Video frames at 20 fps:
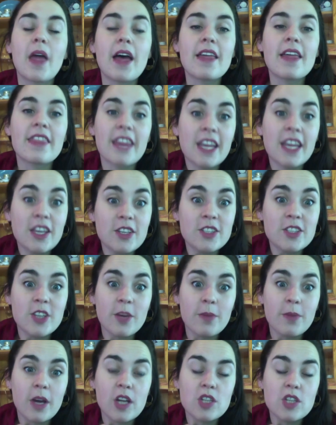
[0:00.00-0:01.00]
Thank you so
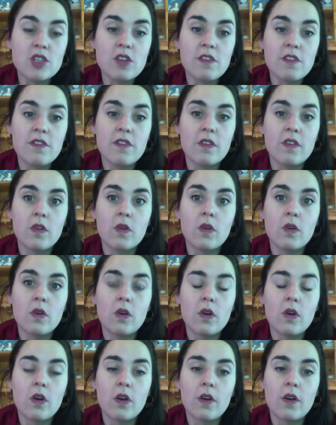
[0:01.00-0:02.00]
much
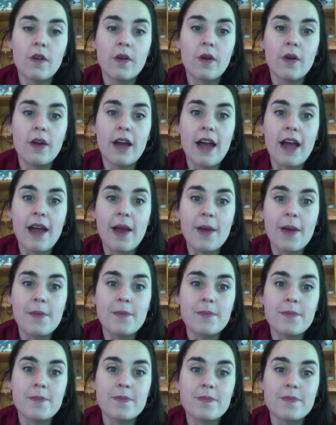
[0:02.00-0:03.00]
for
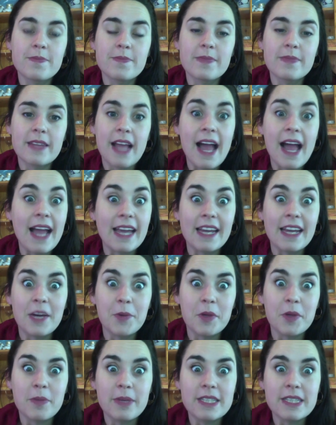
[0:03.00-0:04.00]
hanging out
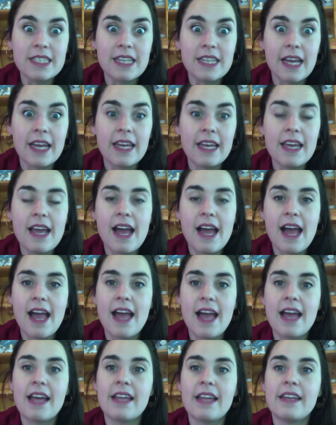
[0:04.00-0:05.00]
with me today,
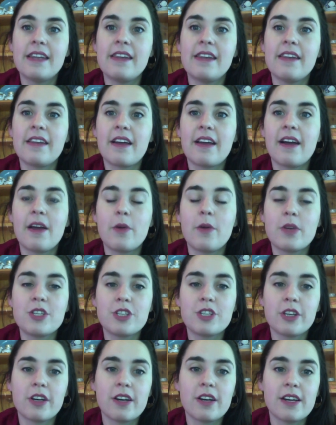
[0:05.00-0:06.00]
and I
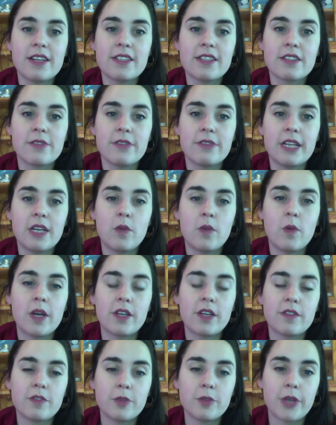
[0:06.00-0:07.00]
wish you guys a really
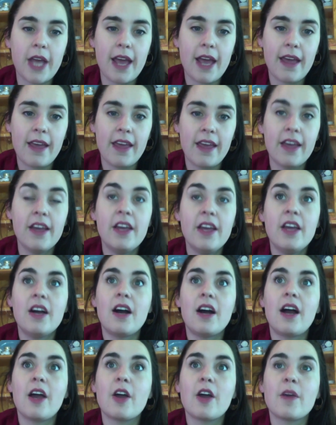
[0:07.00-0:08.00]
wonderful day.
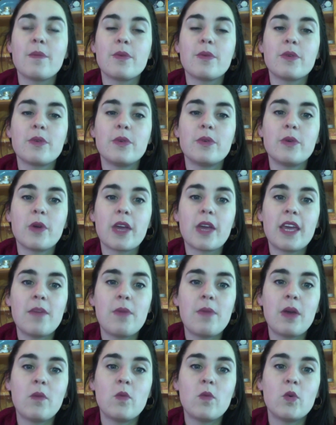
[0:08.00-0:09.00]
I hope you're all
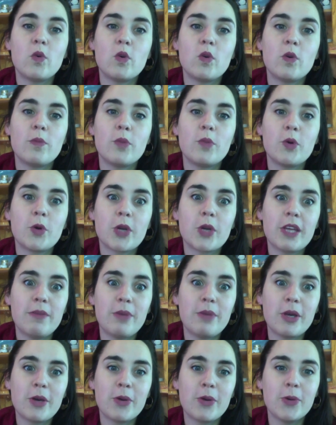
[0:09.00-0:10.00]
keeping warm or
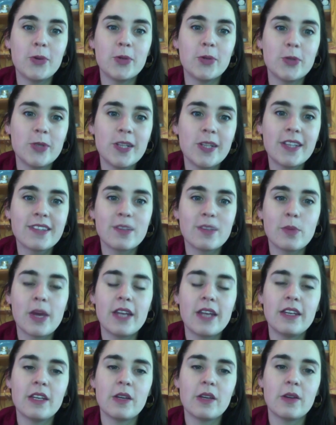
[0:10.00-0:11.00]
keeping cool,
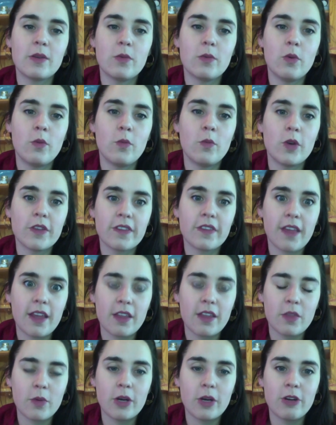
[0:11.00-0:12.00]
depending on what side
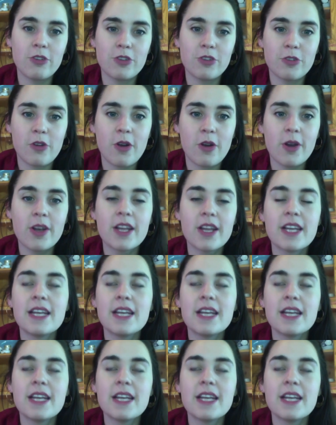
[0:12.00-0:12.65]
of the world you're on,